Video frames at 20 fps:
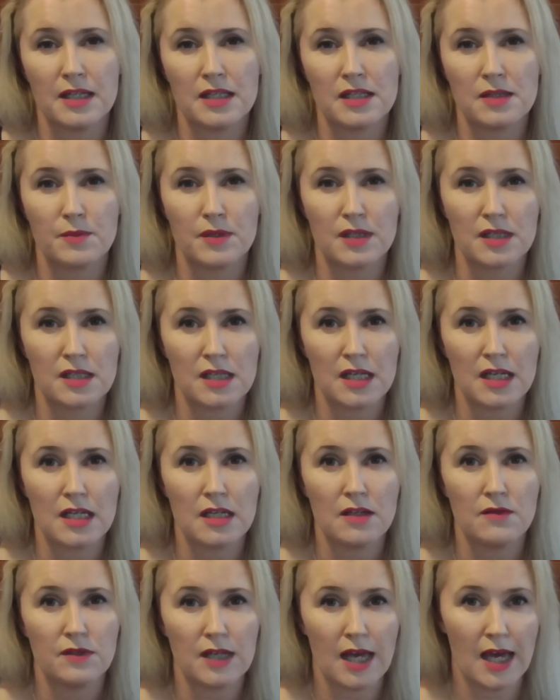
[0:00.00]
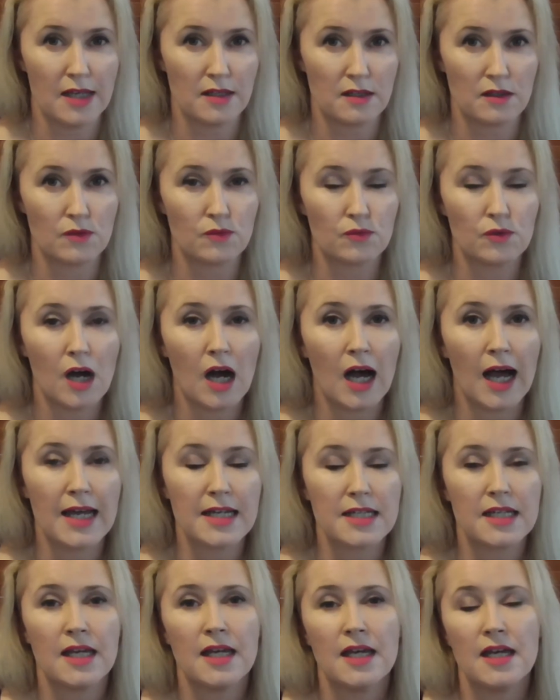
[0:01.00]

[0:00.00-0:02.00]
is perceived as the right.